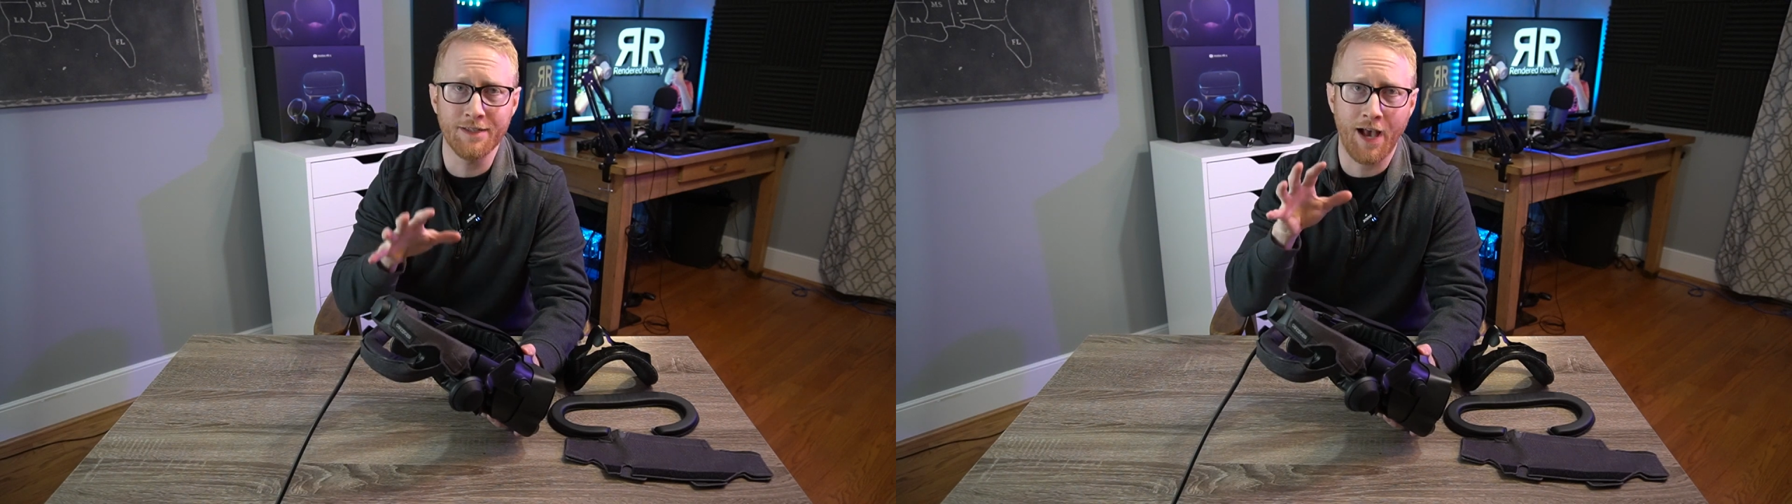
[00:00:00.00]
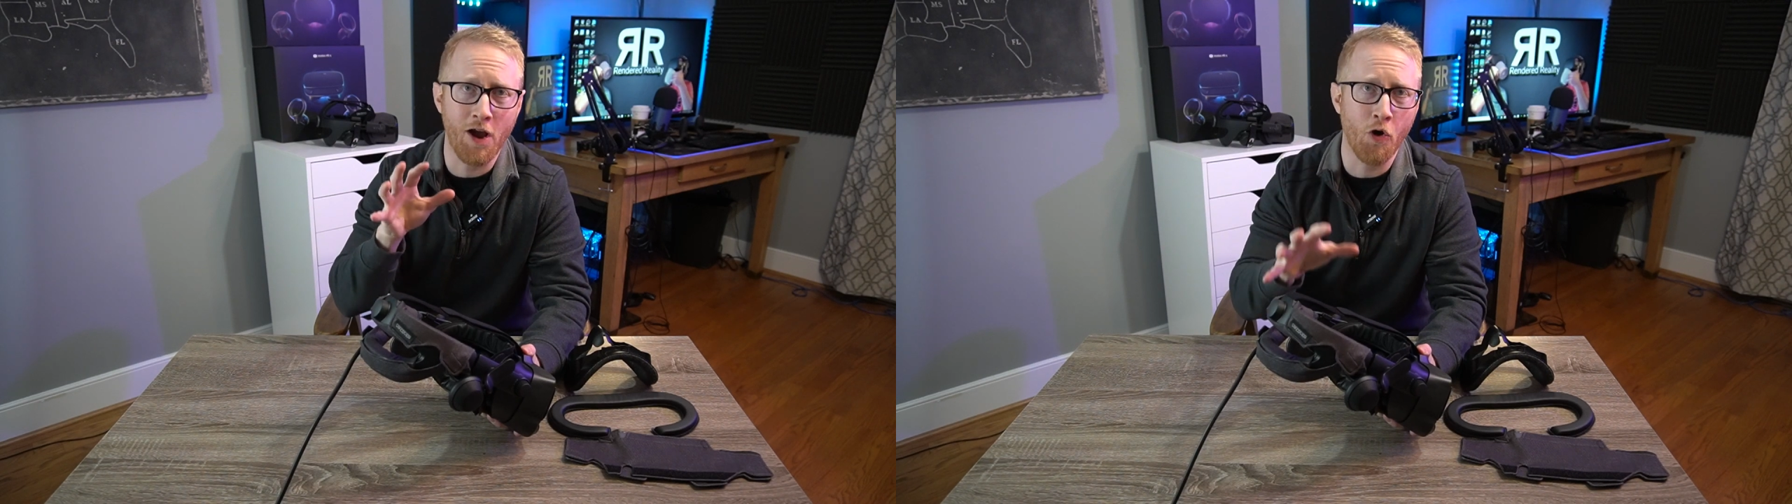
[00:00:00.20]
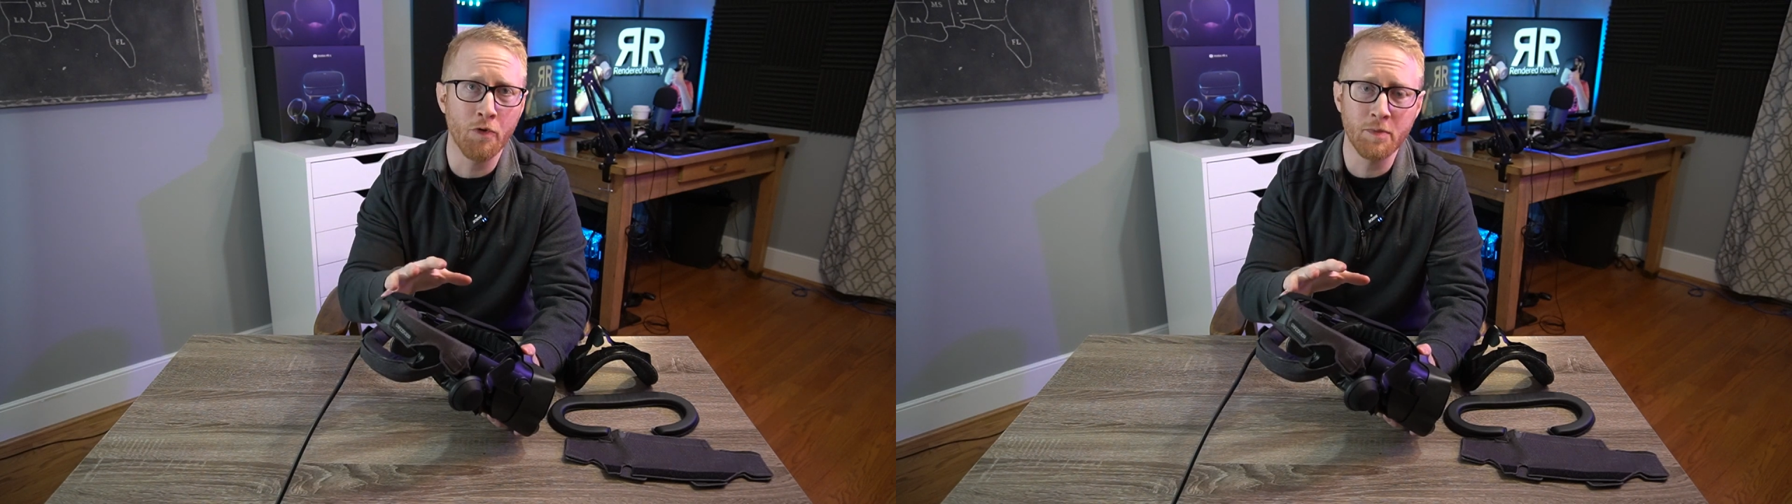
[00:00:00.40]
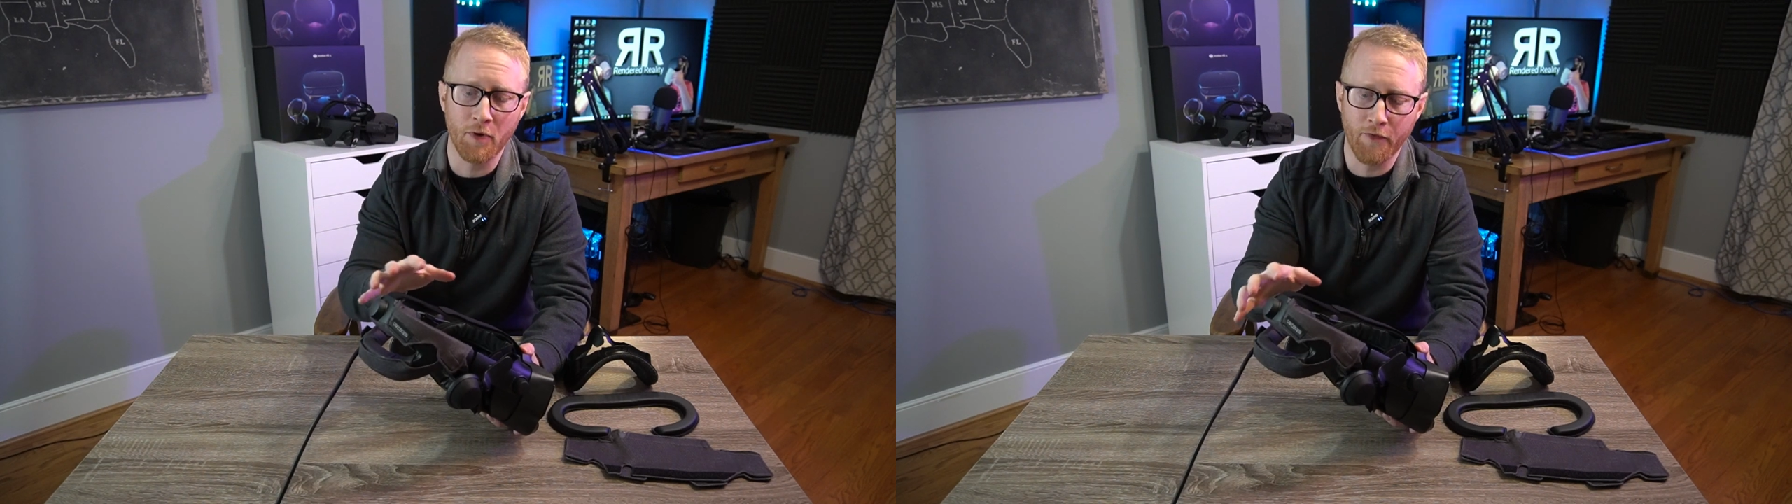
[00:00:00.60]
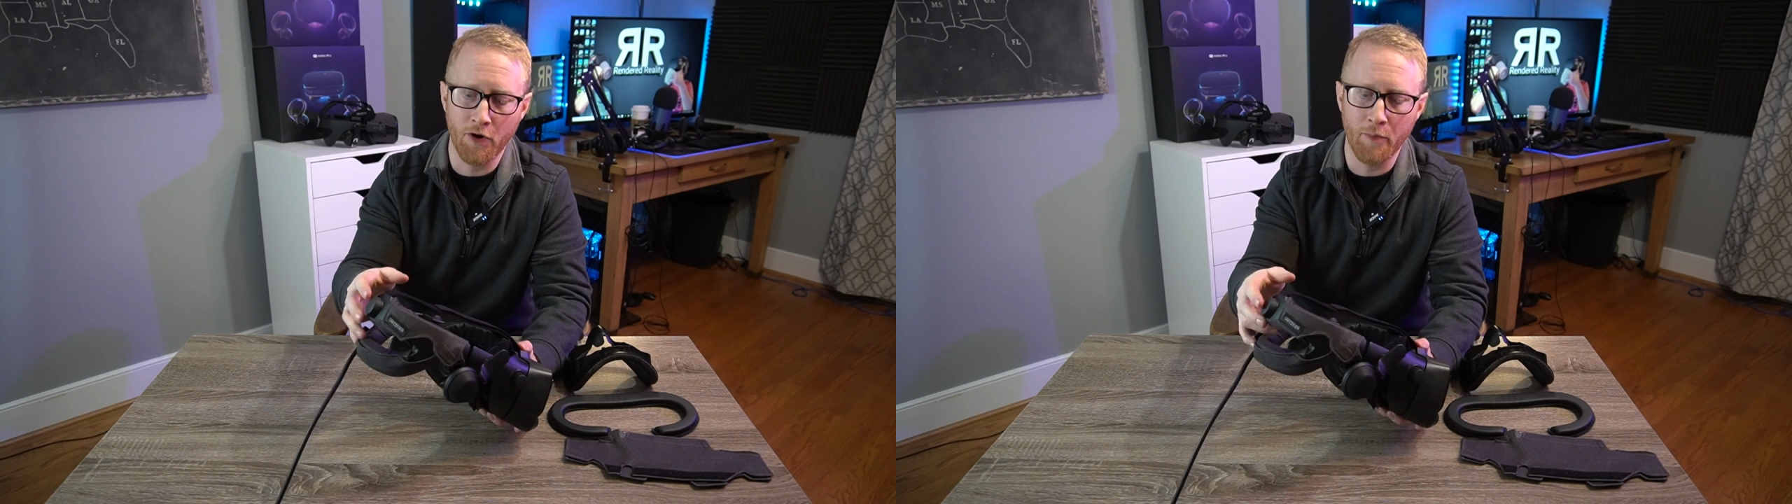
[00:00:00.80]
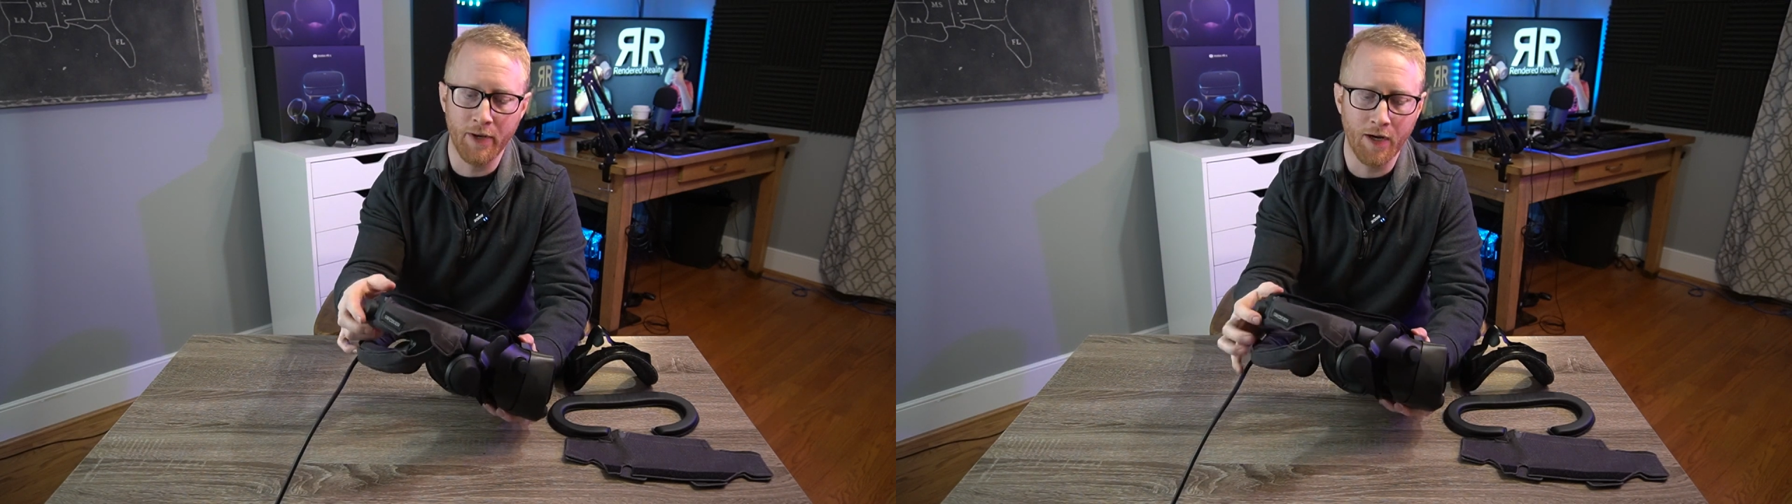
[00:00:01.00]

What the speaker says: I always prefer to pick